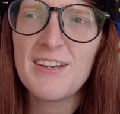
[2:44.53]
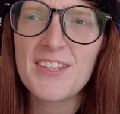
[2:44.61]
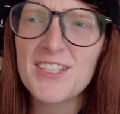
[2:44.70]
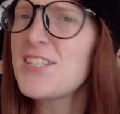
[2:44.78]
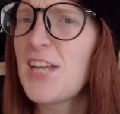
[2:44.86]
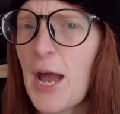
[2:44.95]

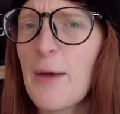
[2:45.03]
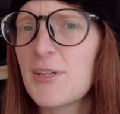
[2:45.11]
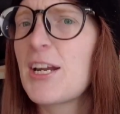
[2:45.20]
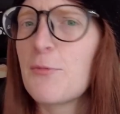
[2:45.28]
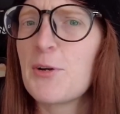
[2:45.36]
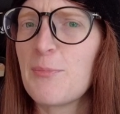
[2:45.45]
this is a
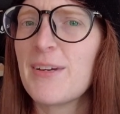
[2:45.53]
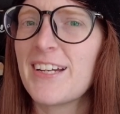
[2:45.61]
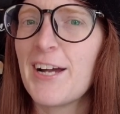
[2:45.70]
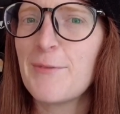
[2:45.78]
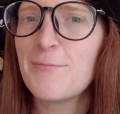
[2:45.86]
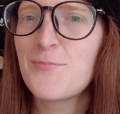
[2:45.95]
habit I want to
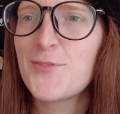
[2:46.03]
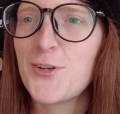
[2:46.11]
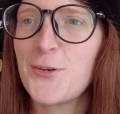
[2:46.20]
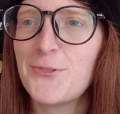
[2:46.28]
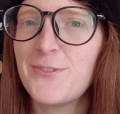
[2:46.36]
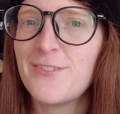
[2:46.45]
pick up,
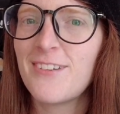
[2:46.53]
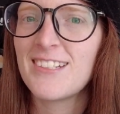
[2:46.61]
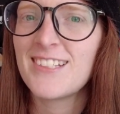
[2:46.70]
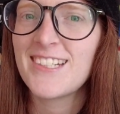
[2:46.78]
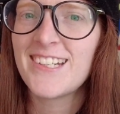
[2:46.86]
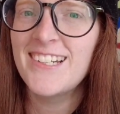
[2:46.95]
so I
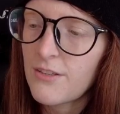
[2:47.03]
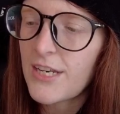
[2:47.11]
did.